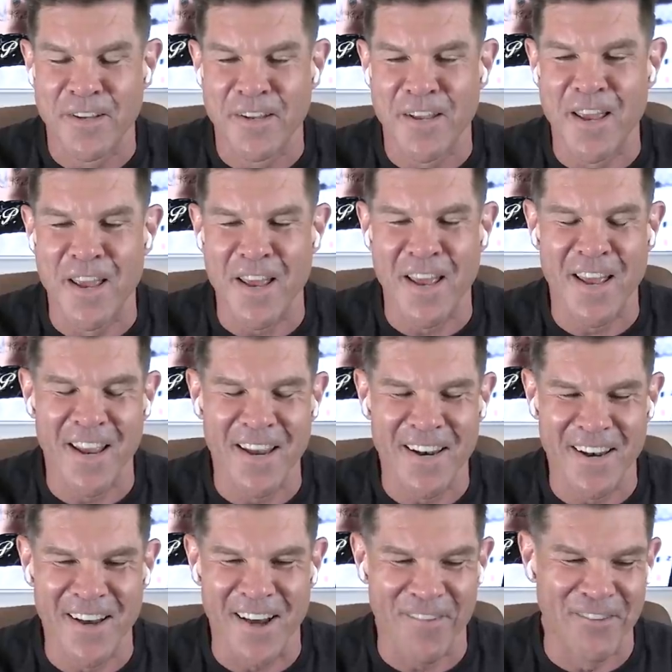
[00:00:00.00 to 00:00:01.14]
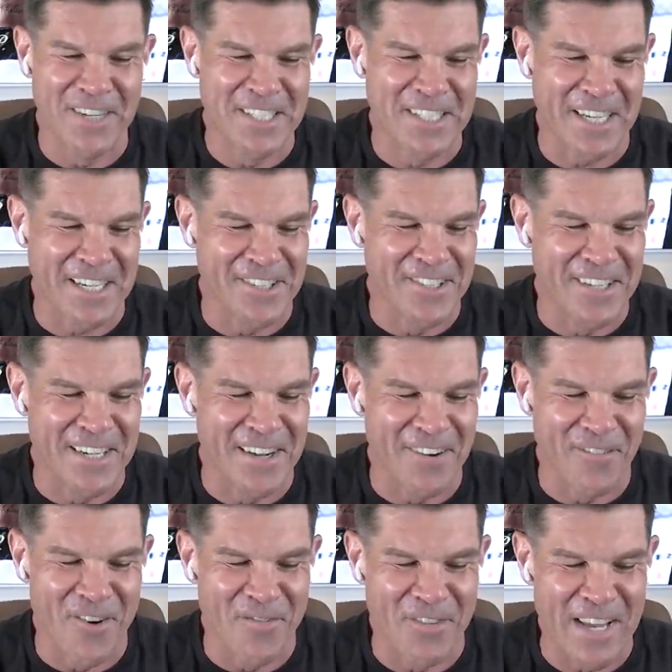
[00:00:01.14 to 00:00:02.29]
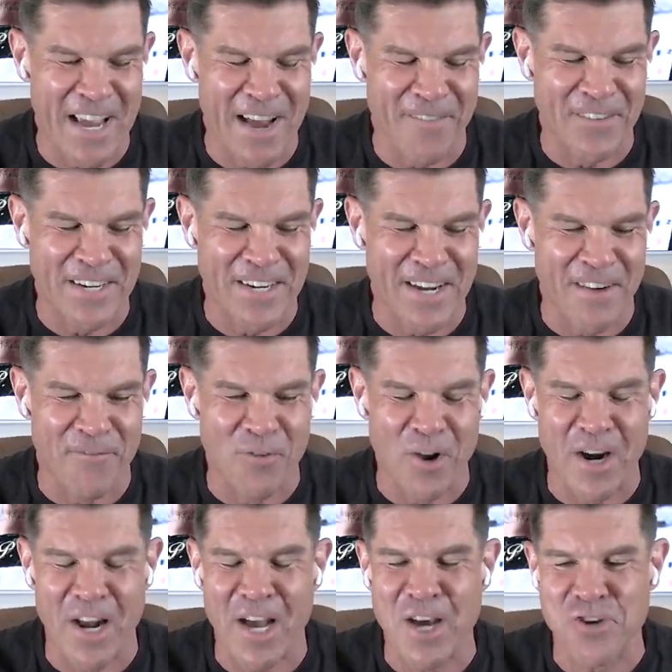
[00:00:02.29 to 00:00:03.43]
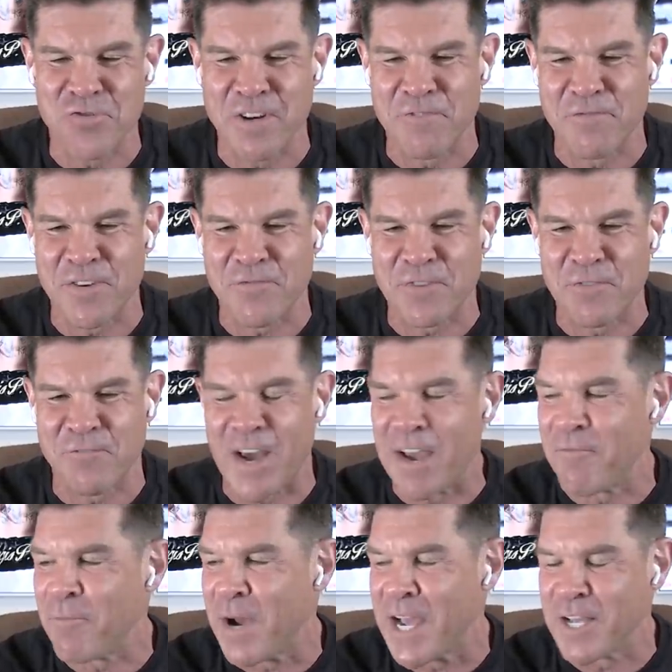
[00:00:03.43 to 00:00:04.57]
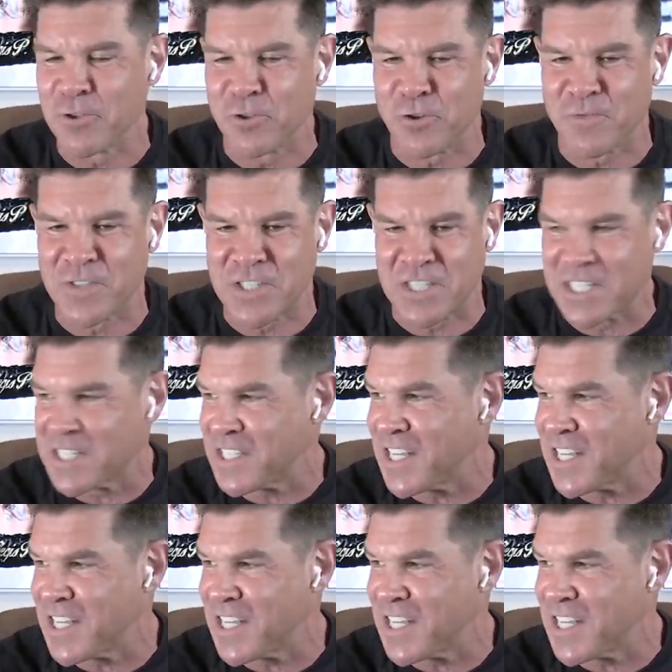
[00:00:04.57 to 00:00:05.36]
No, I wish I could. That won't be happening. I'm running 155 miles over 6